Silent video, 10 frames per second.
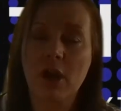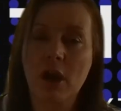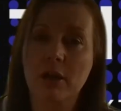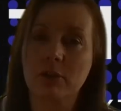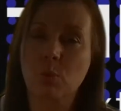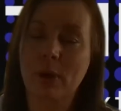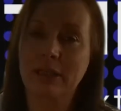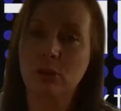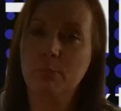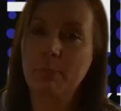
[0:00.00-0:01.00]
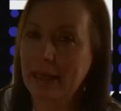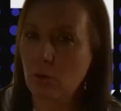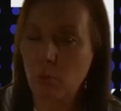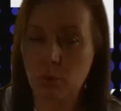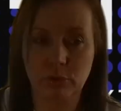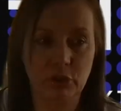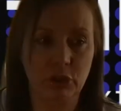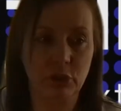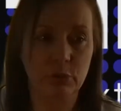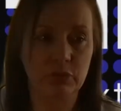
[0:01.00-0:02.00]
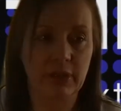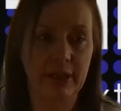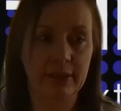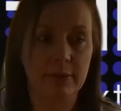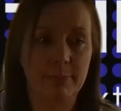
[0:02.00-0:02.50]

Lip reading: and when you may not want to use it.